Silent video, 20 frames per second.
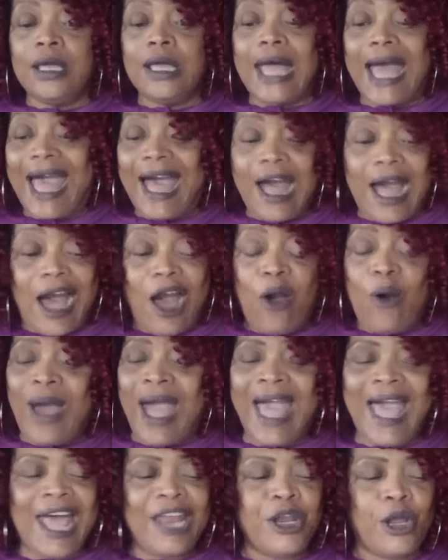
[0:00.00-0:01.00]
I don't
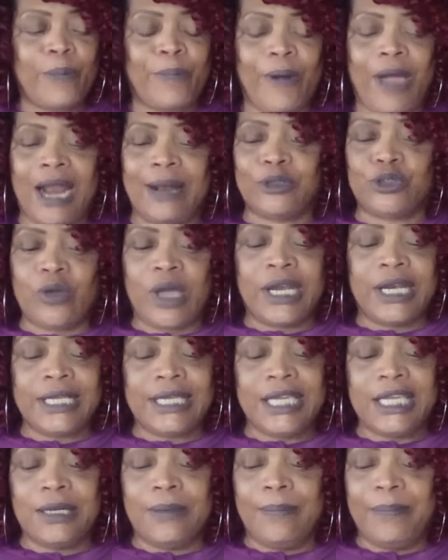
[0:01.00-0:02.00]
have no problem trying to
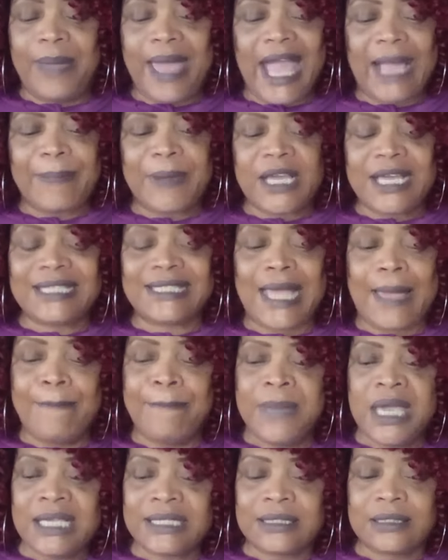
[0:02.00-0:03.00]
get them back because I
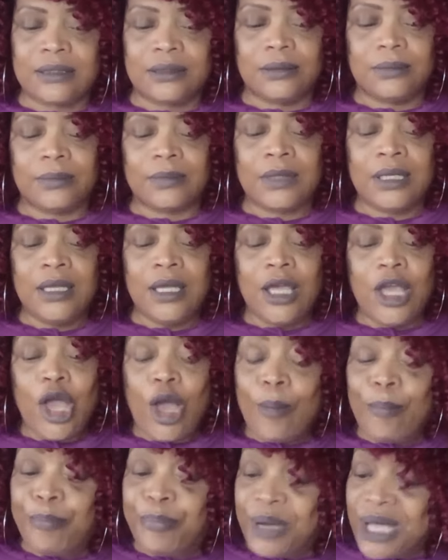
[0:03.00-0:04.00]
miss them.
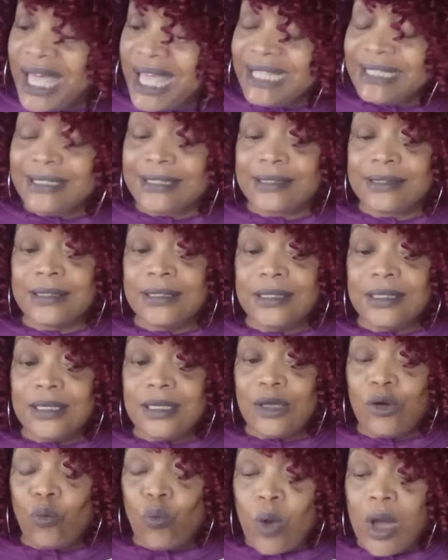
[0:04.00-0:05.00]
But
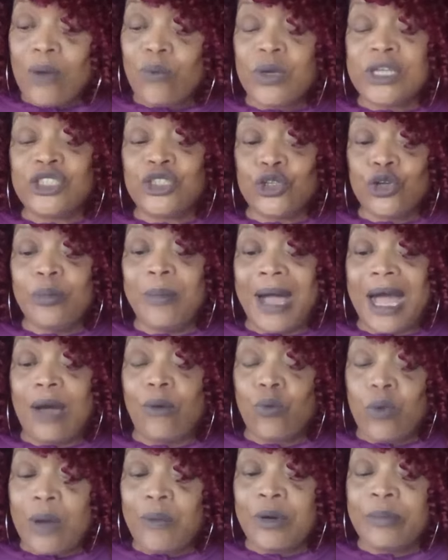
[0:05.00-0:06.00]
what would
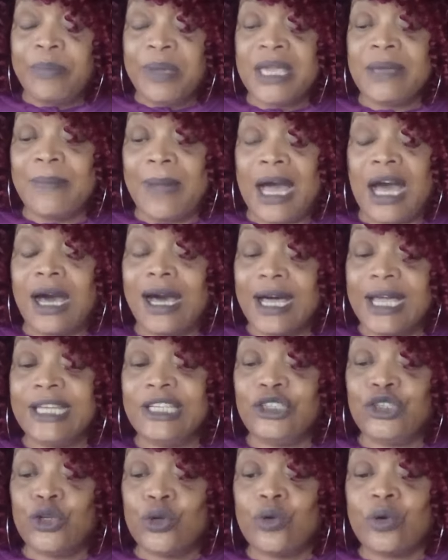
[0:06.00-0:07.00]
be my
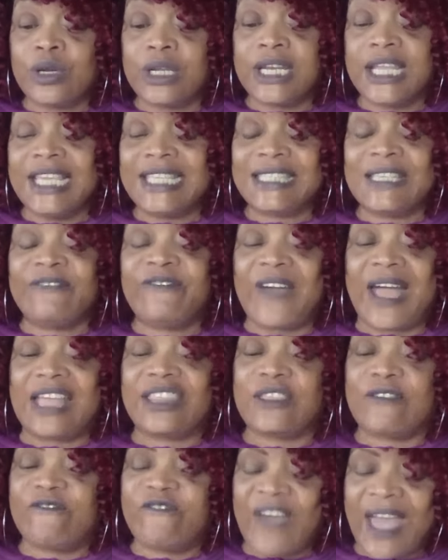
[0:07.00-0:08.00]
undoing is if I had
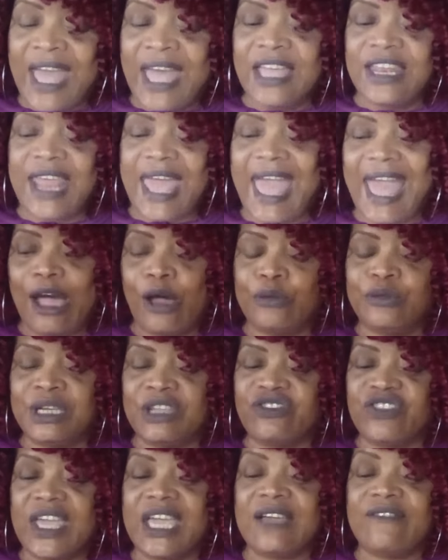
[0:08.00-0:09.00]
to find out
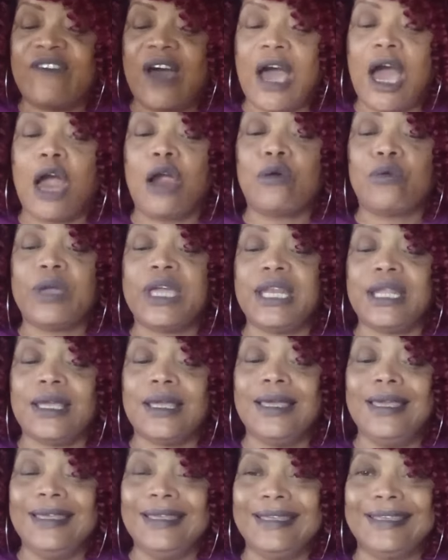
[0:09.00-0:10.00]
that they have
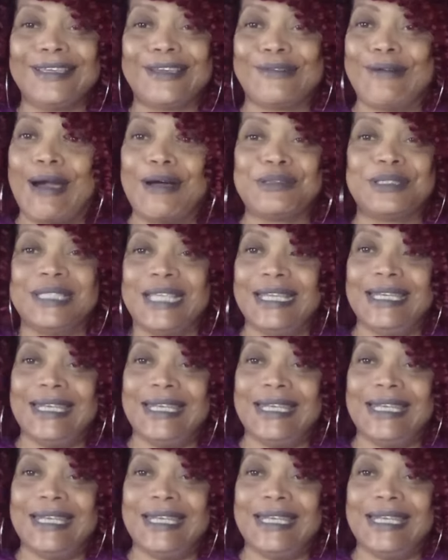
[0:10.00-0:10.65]
already crossed that